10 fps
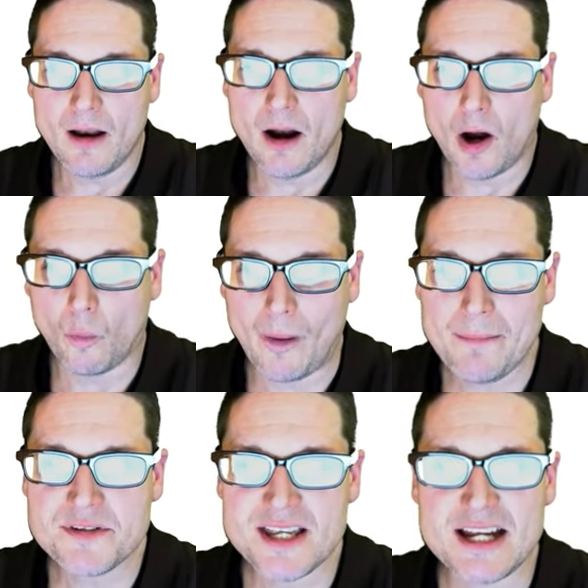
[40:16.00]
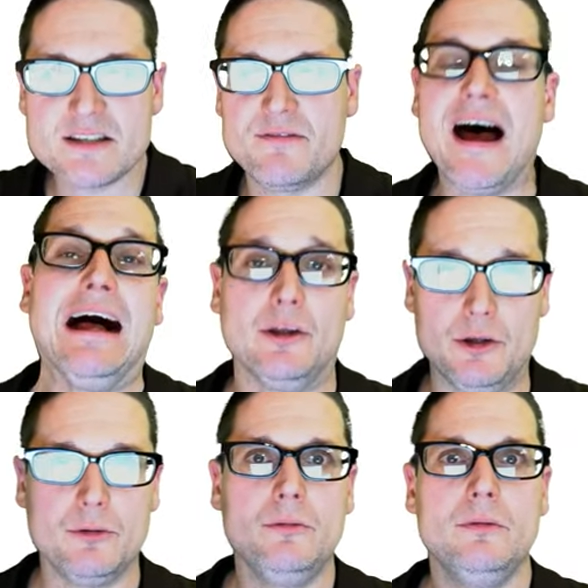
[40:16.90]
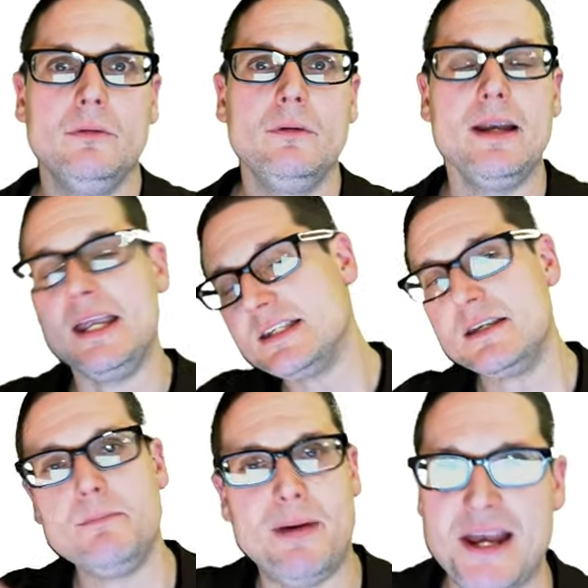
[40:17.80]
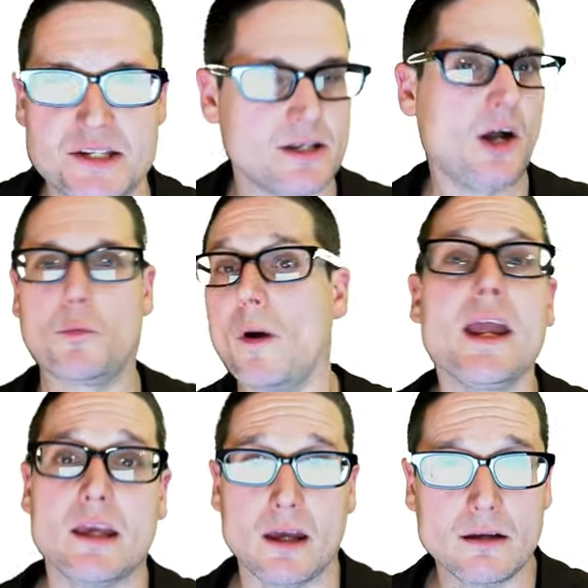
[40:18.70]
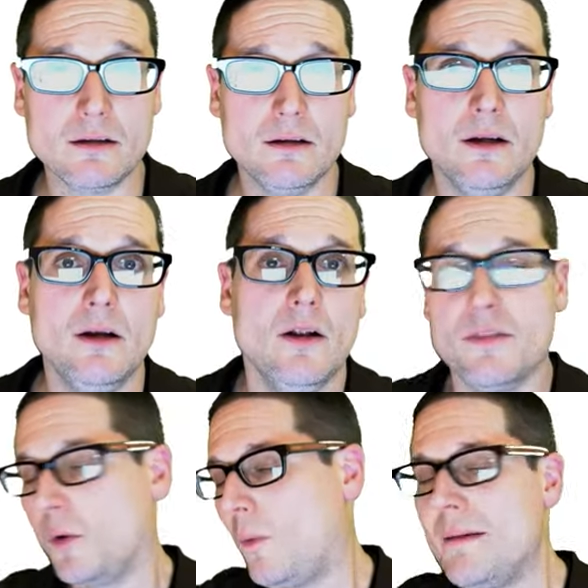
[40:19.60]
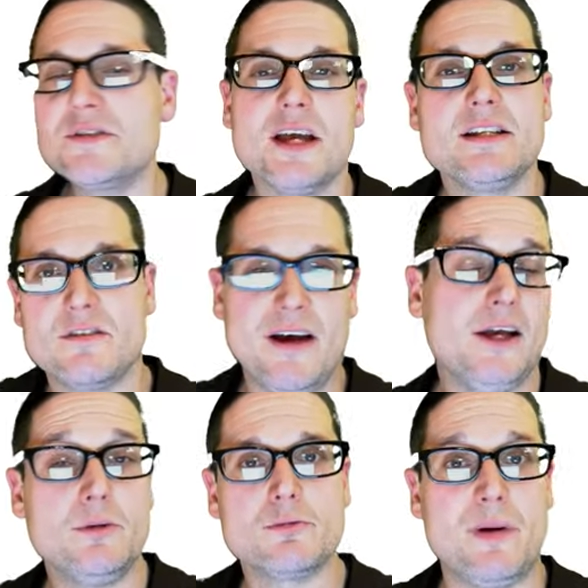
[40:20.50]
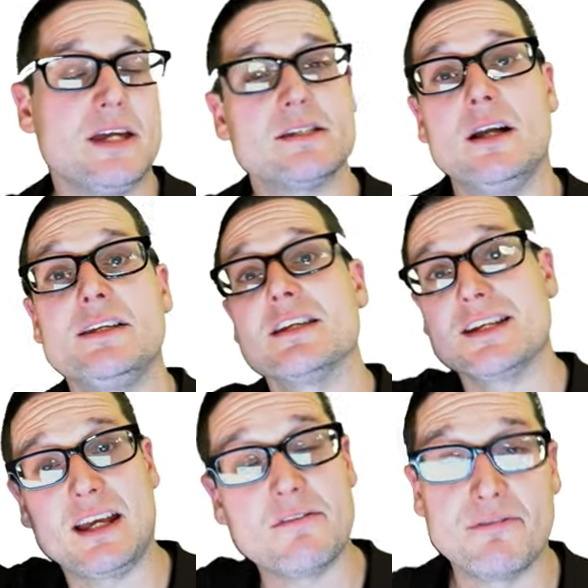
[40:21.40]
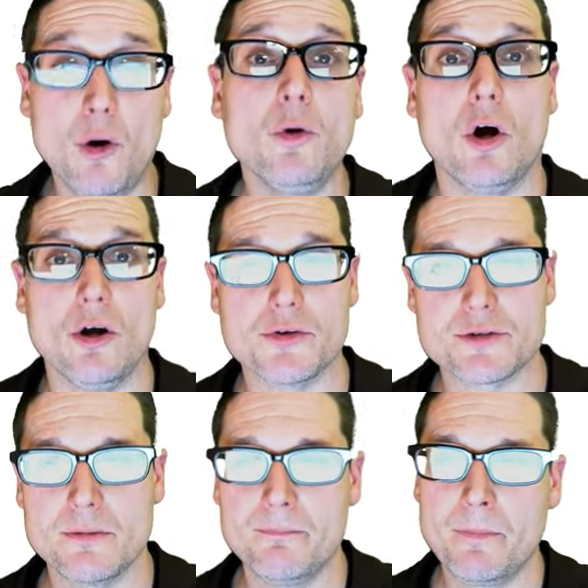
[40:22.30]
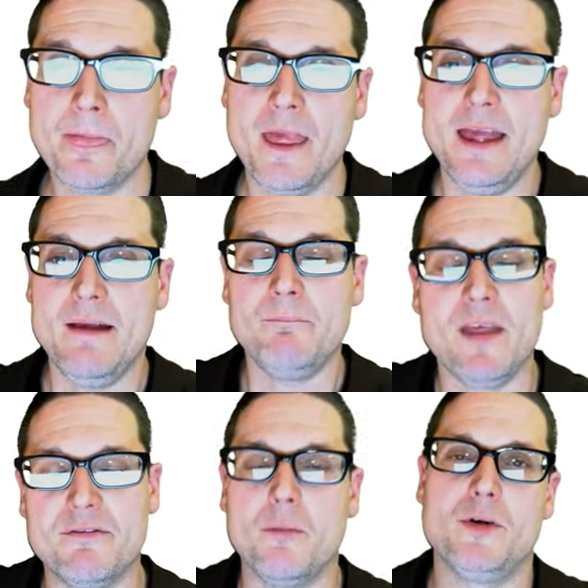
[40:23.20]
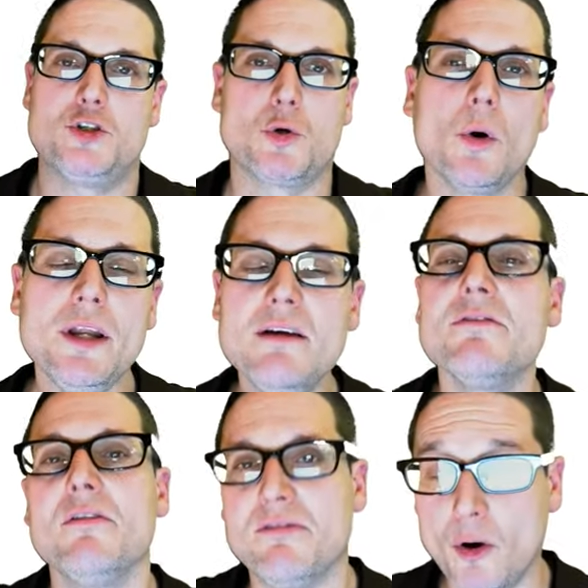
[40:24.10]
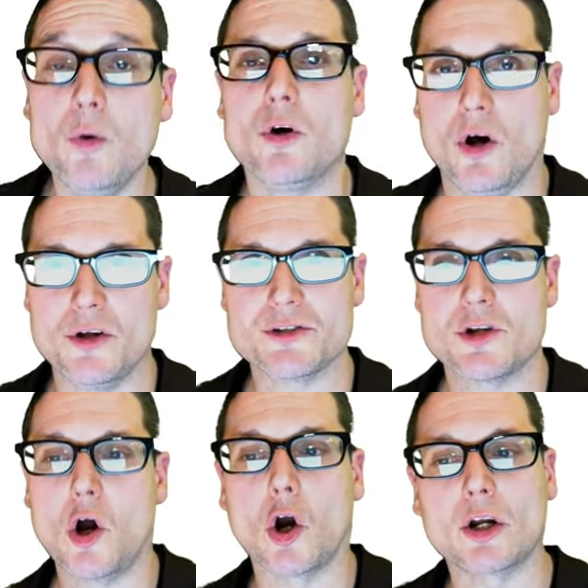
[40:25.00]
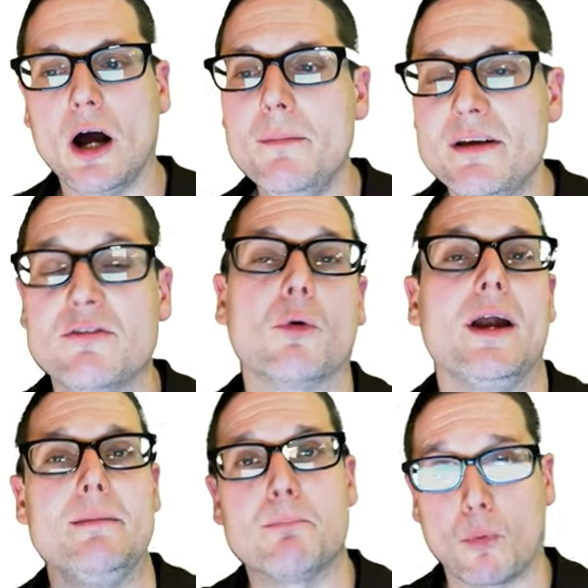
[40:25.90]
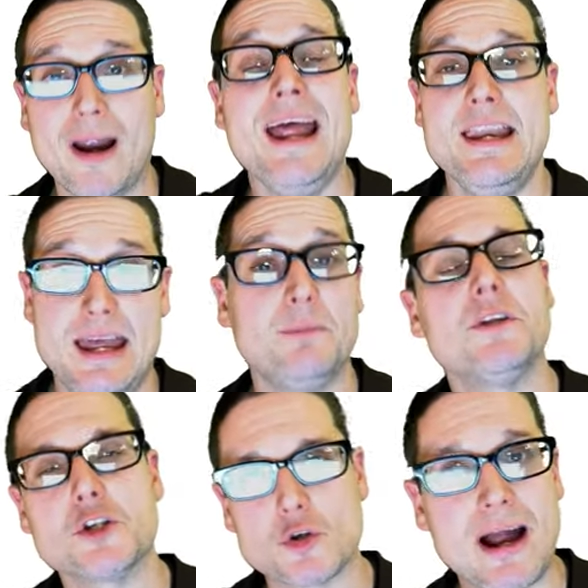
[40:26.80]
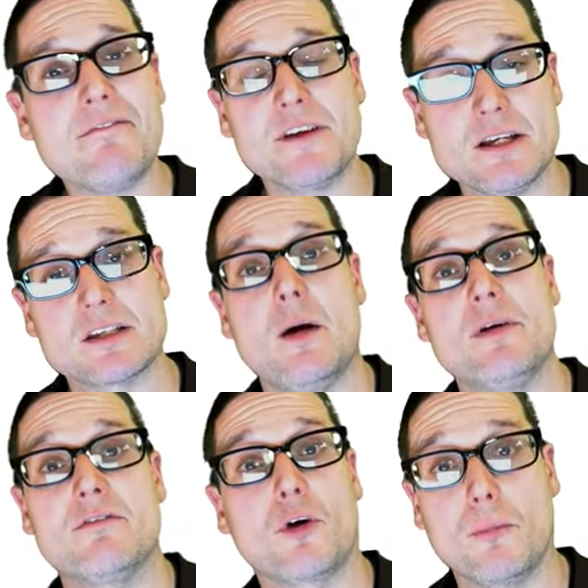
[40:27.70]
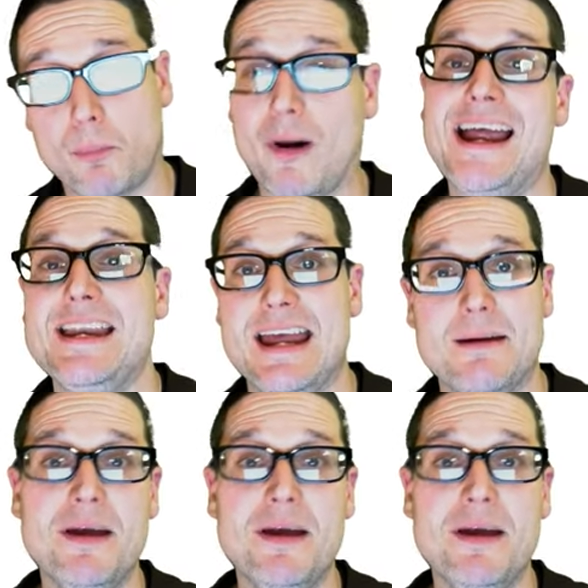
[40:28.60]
A website's value isn't based on ranking. The website's value is based on, does it get phone calls? If a majority of the phone calls are coming for a brand name and the traffic is coming for a brand name